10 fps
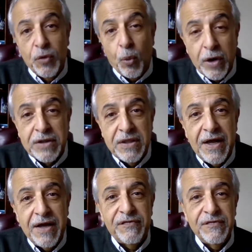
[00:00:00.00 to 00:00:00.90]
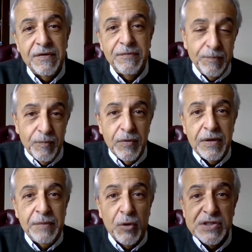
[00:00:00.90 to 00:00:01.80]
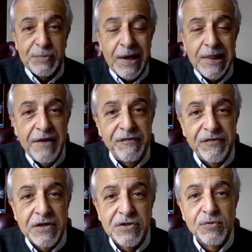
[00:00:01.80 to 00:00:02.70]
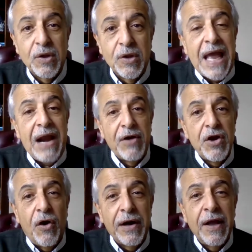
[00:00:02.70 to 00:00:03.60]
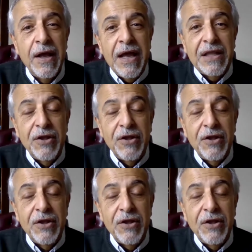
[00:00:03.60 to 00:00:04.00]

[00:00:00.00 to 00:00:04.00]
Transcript: the work that I've immerse my life into will carry on.